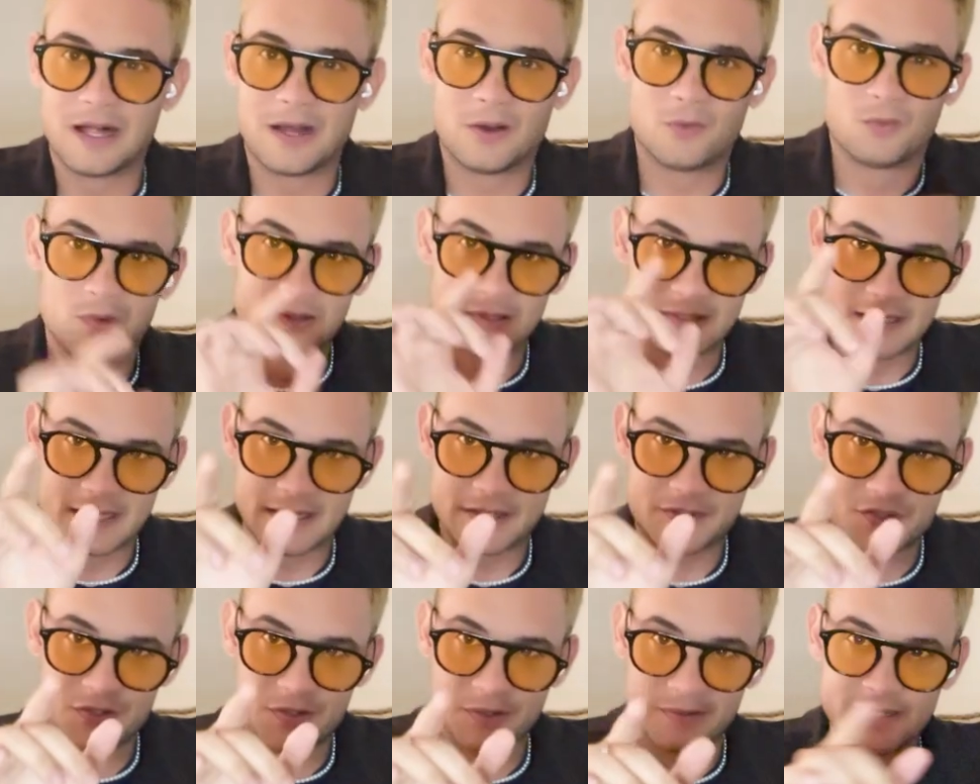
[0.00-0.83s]
I will
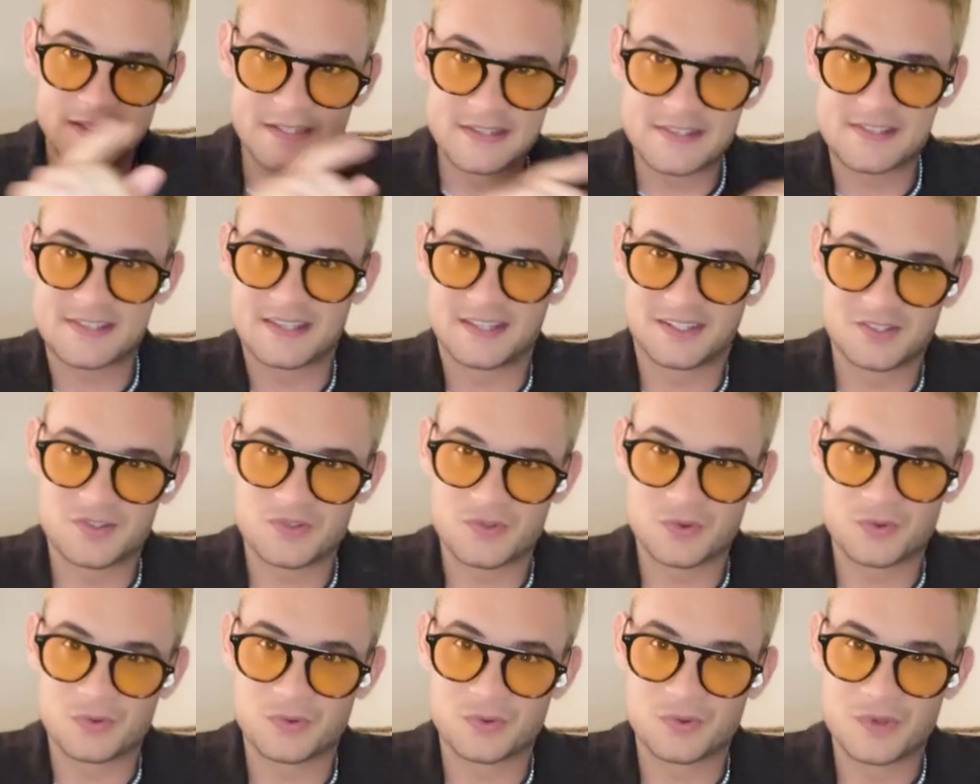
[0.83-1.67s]
let you listen
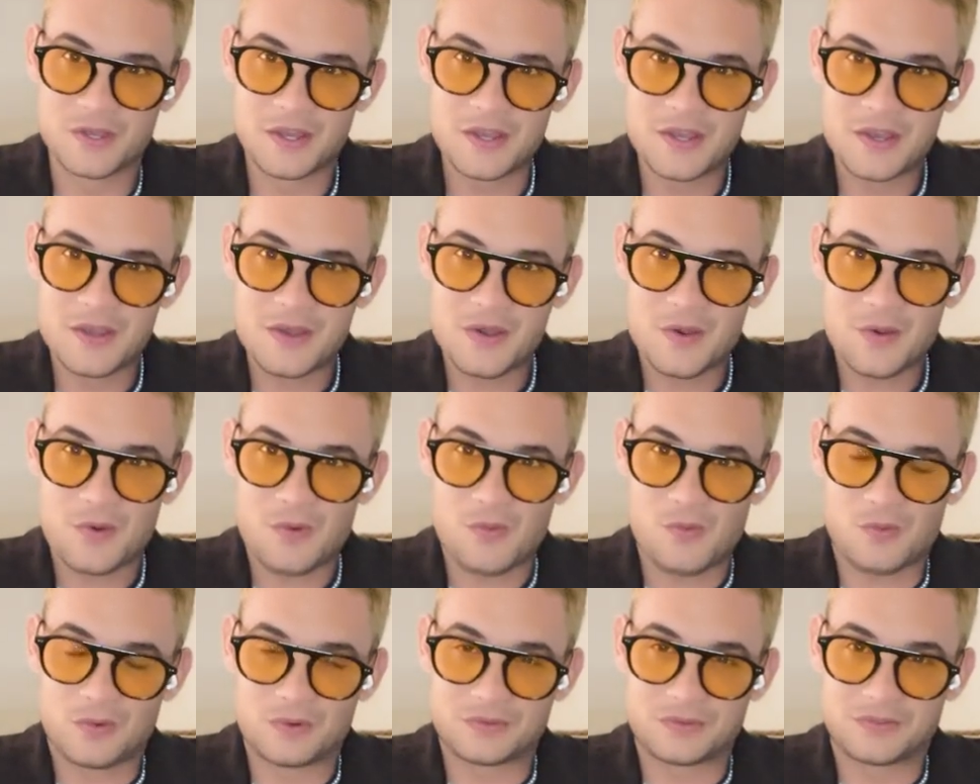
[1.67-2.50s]
to
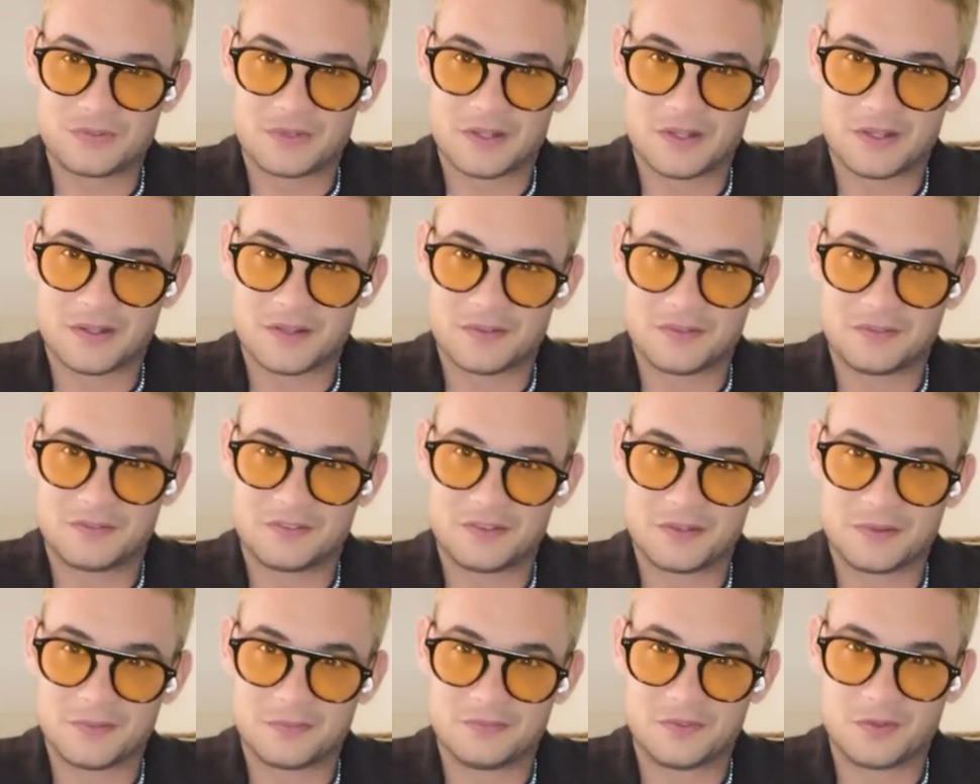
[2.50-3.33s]

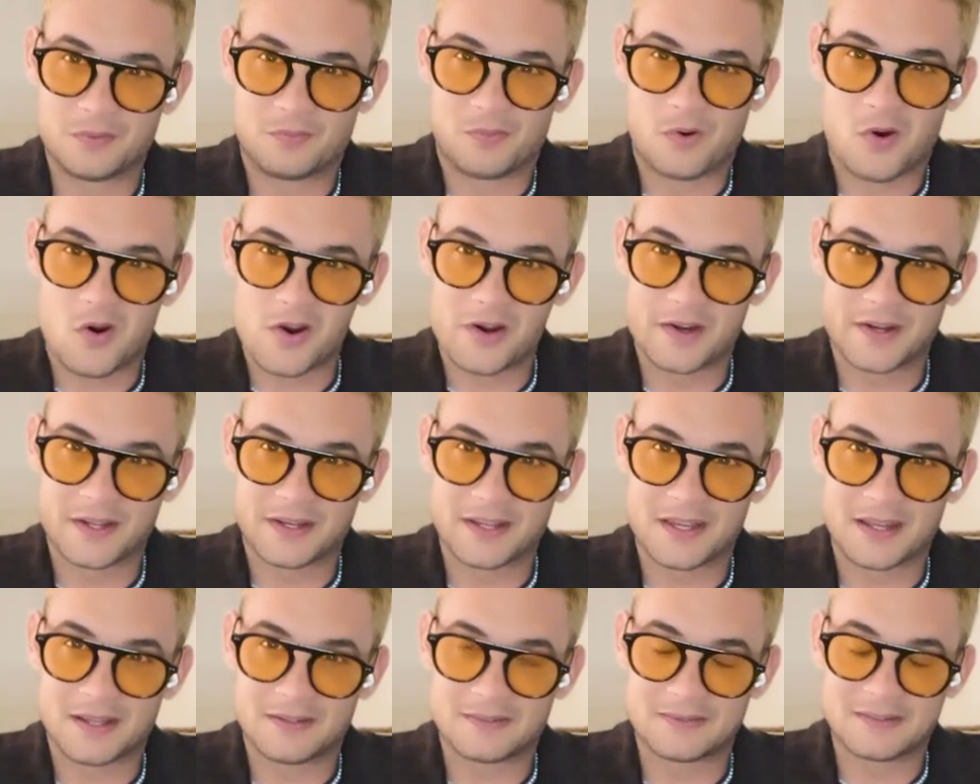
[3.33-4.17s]
the part
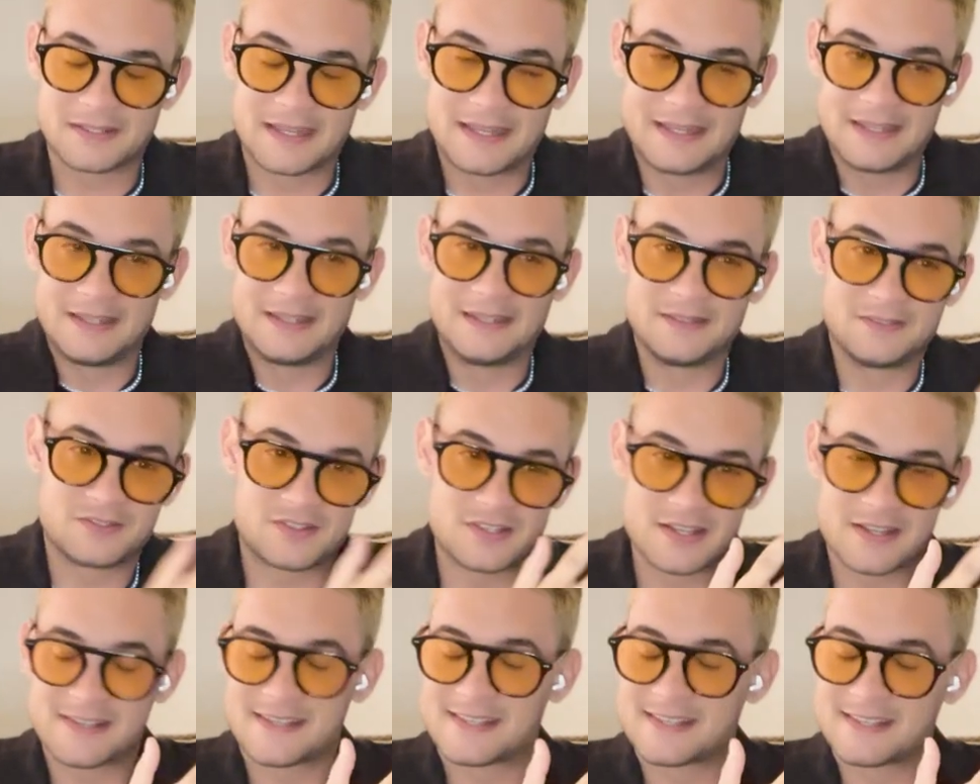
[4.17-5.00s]
that he
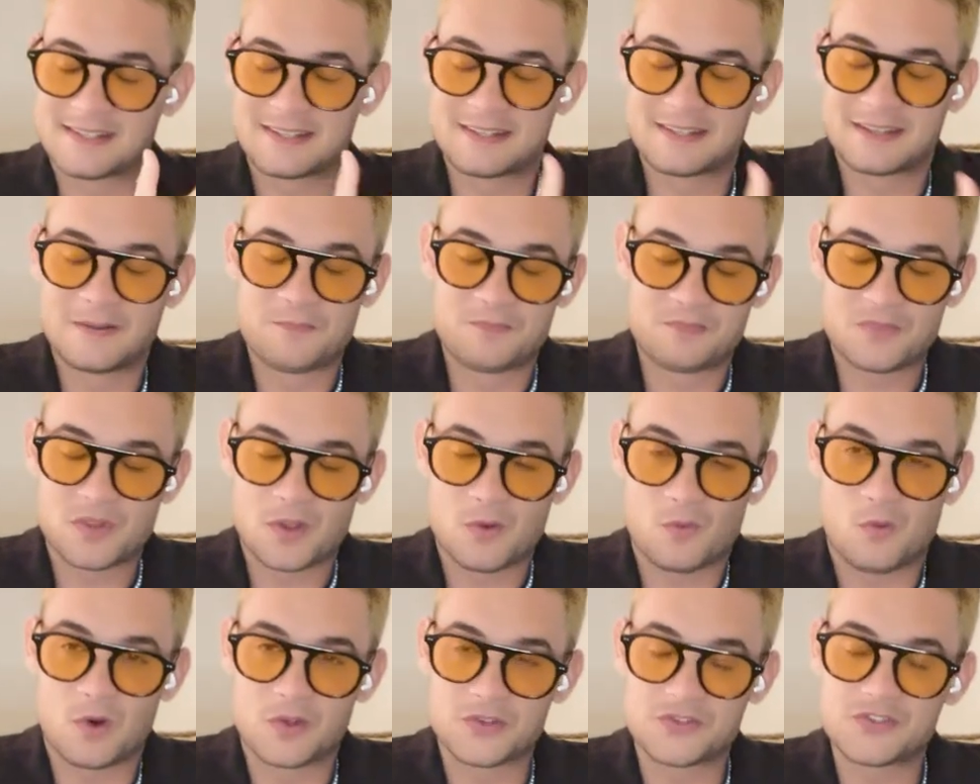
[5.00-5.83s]
just
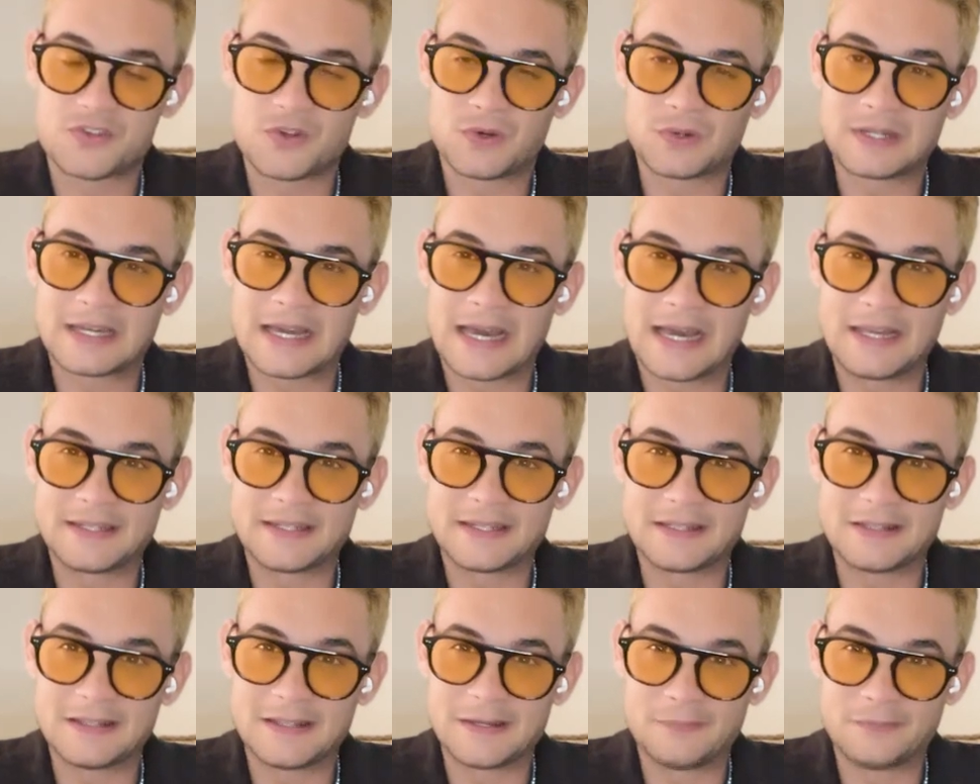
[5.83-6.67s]
was so kind
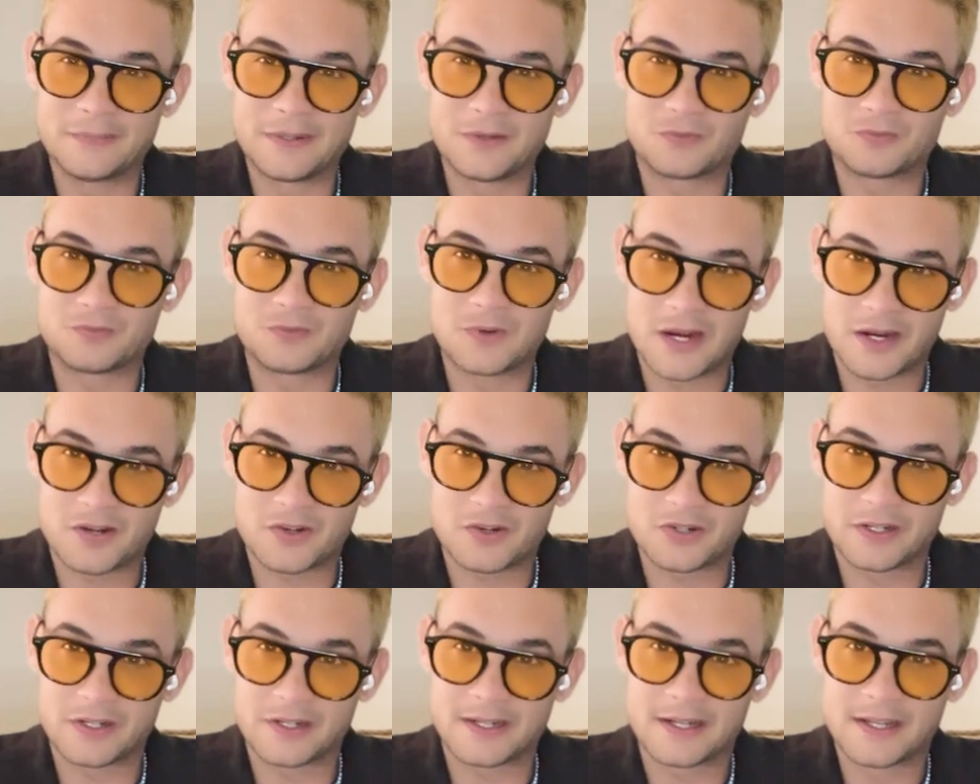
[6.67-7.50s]
to let me
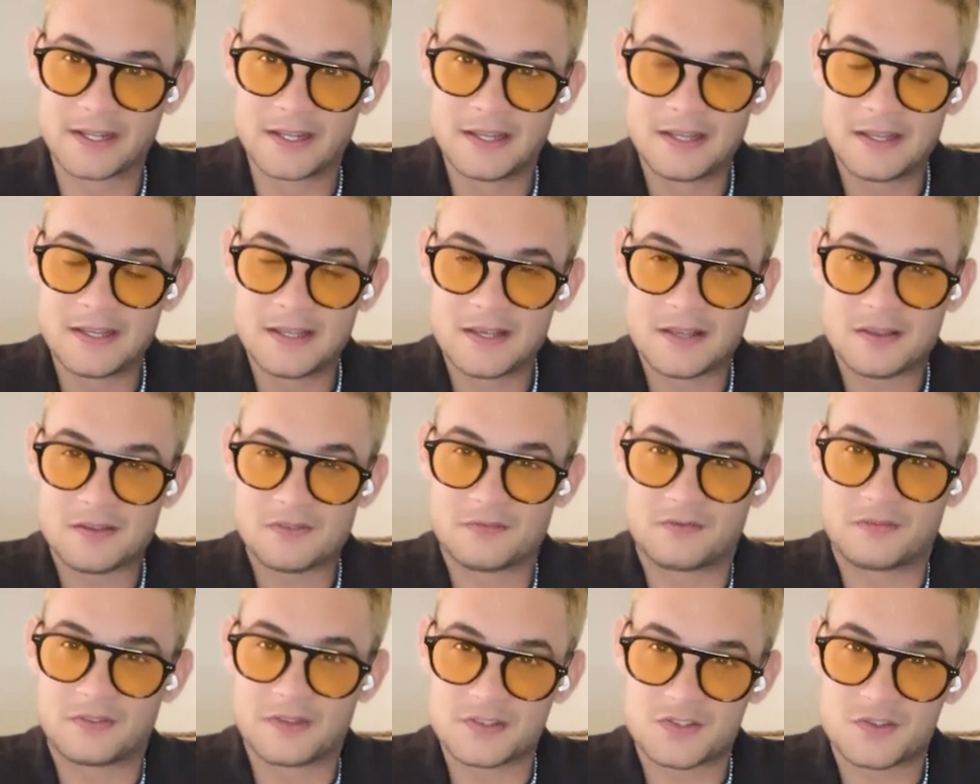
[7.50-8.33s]
record
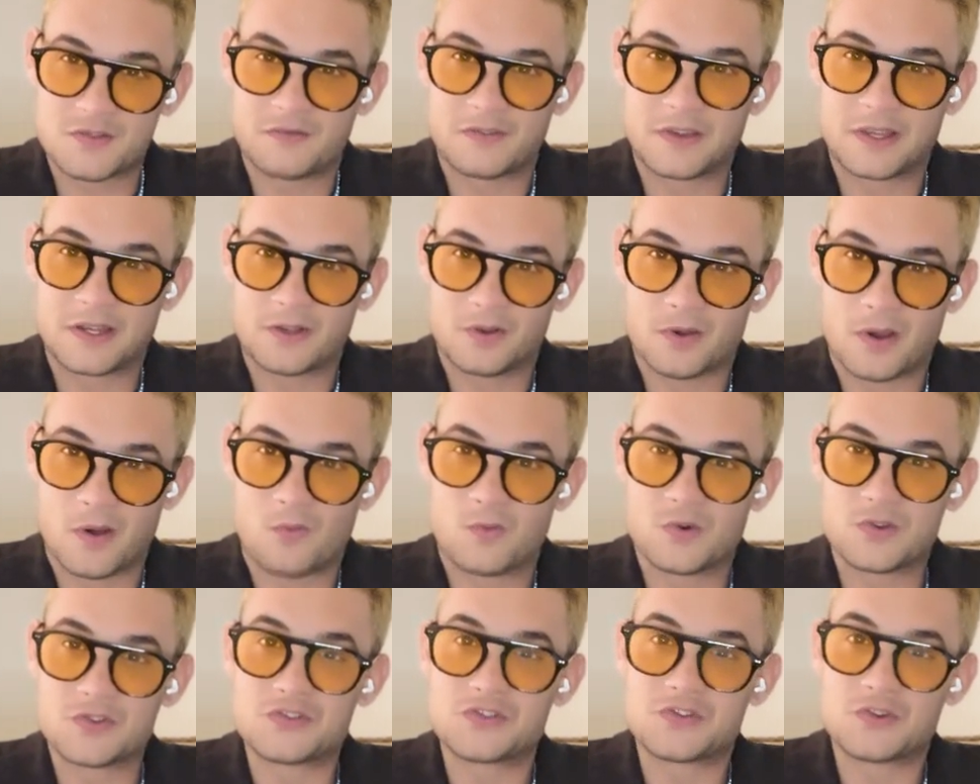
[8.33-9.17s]
this video. I
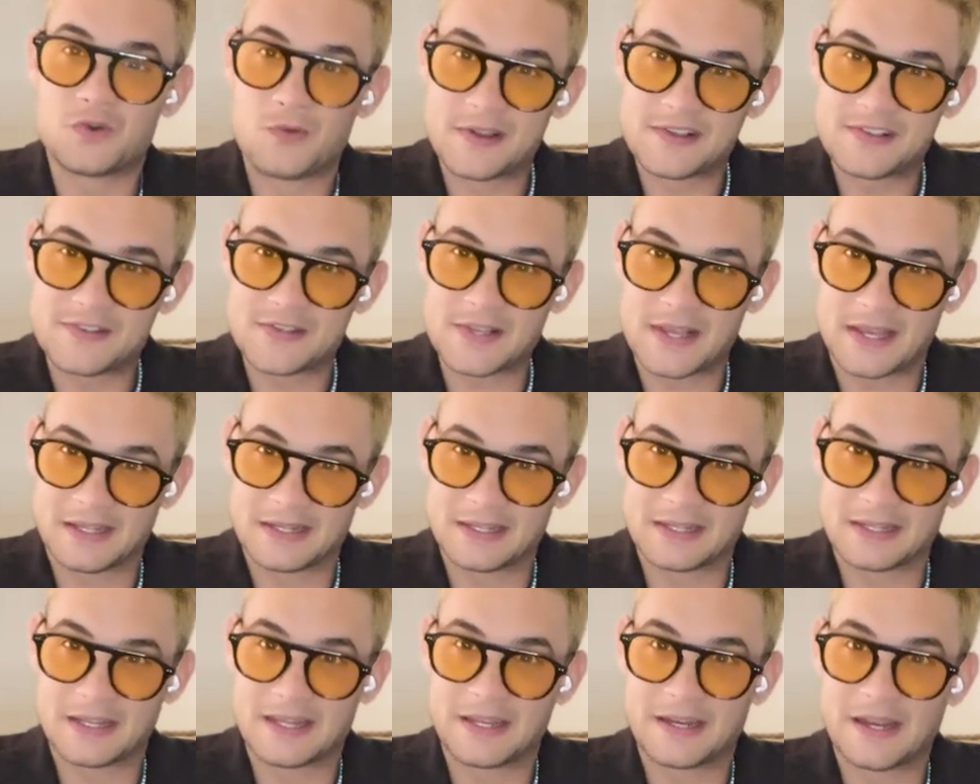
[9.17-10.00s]
was so
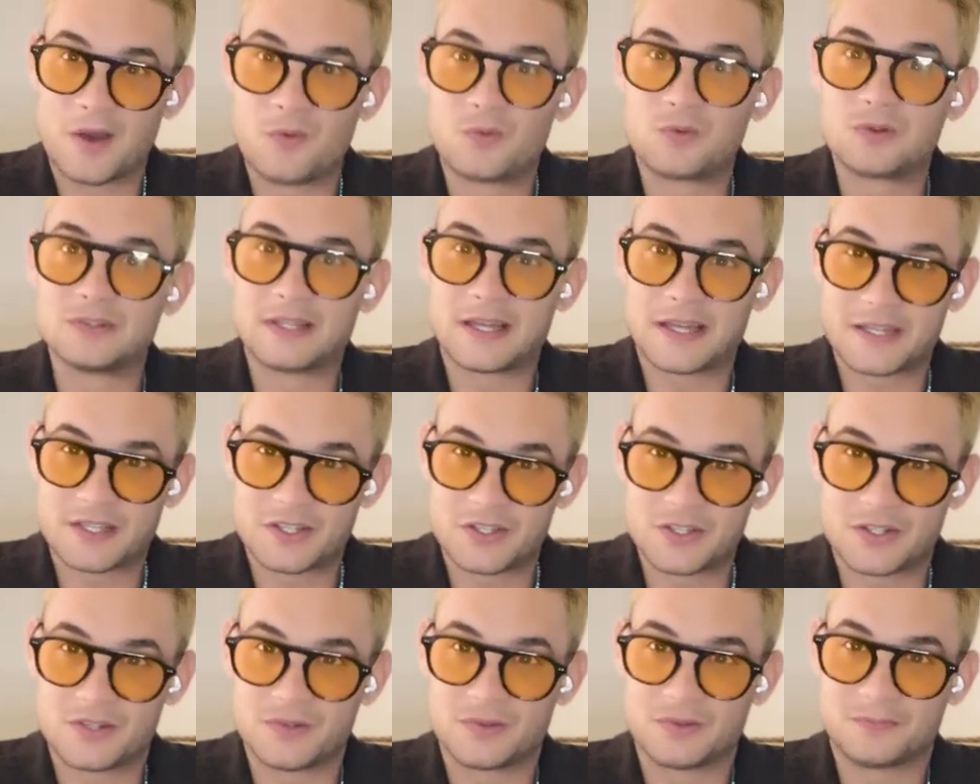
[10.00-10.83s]
excited, and I would
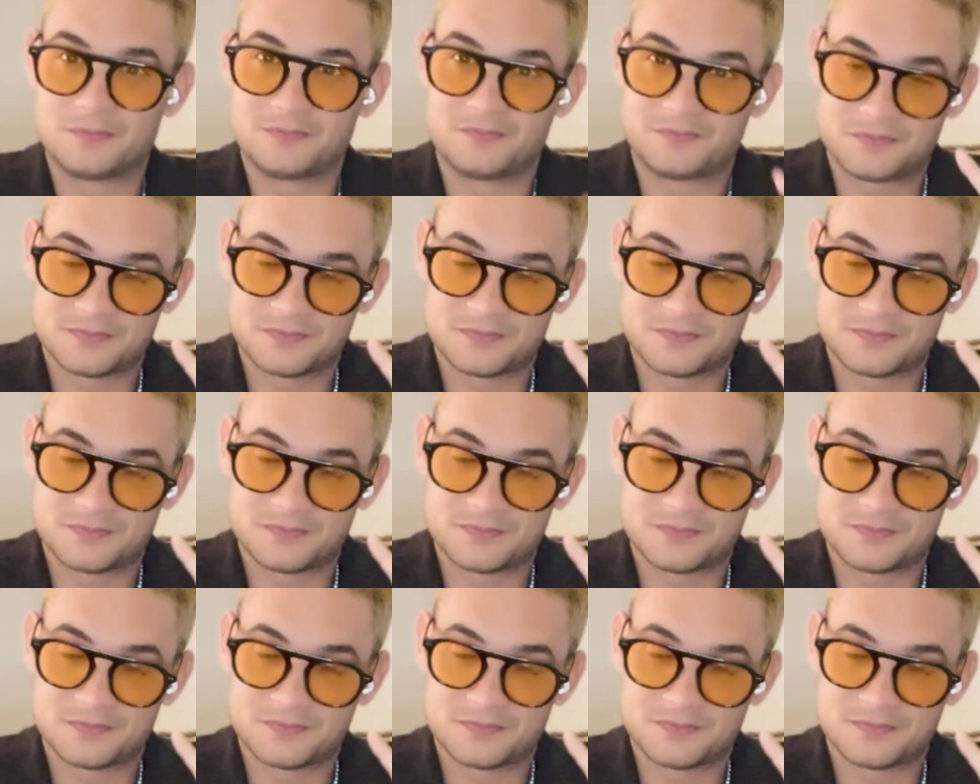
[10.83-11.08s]
like you to